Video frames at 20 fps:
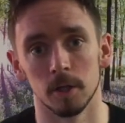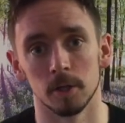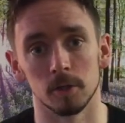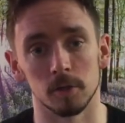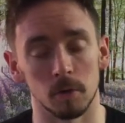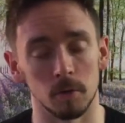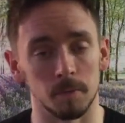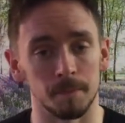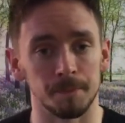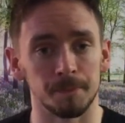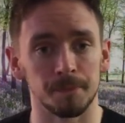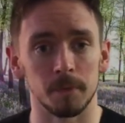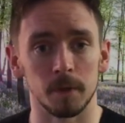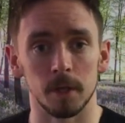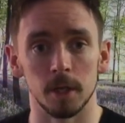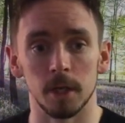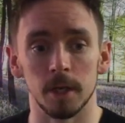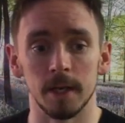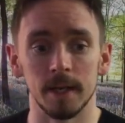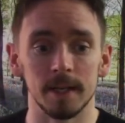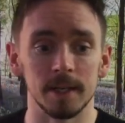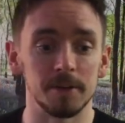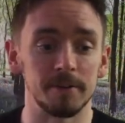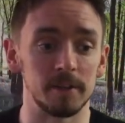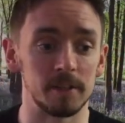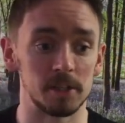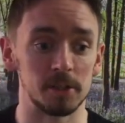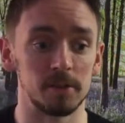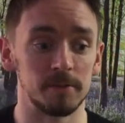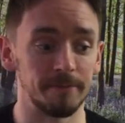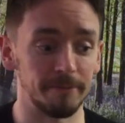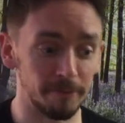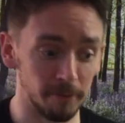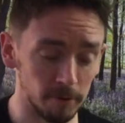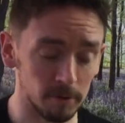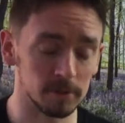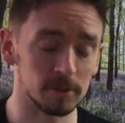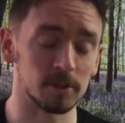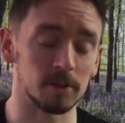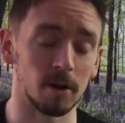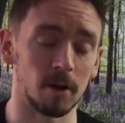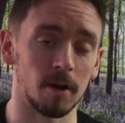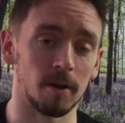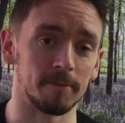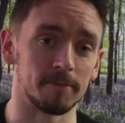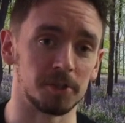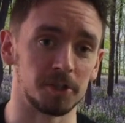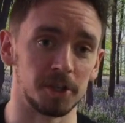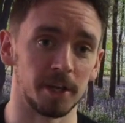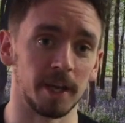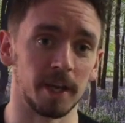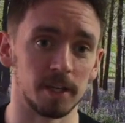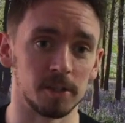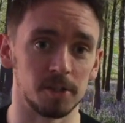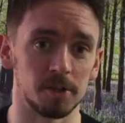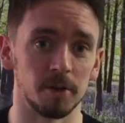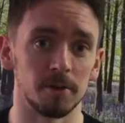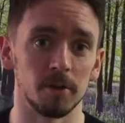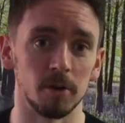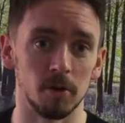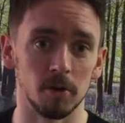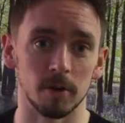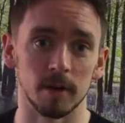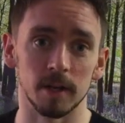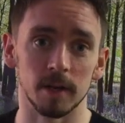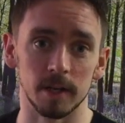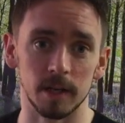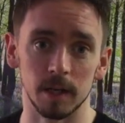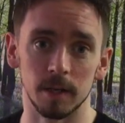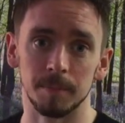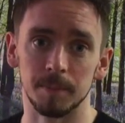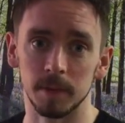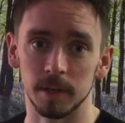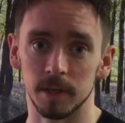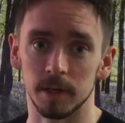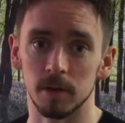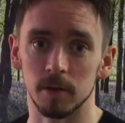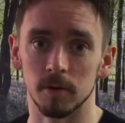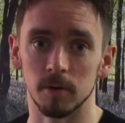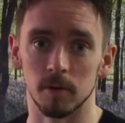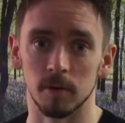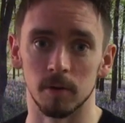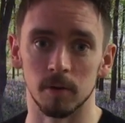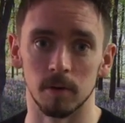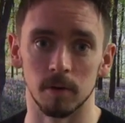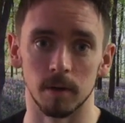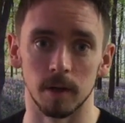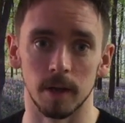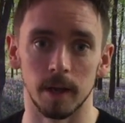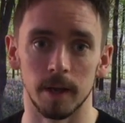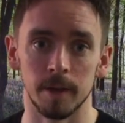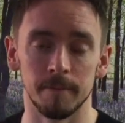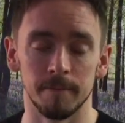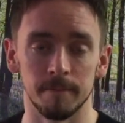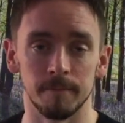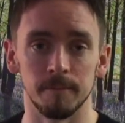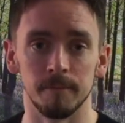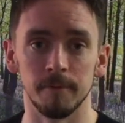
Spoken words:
So you need to, first off, change how you look at DPDR, okay?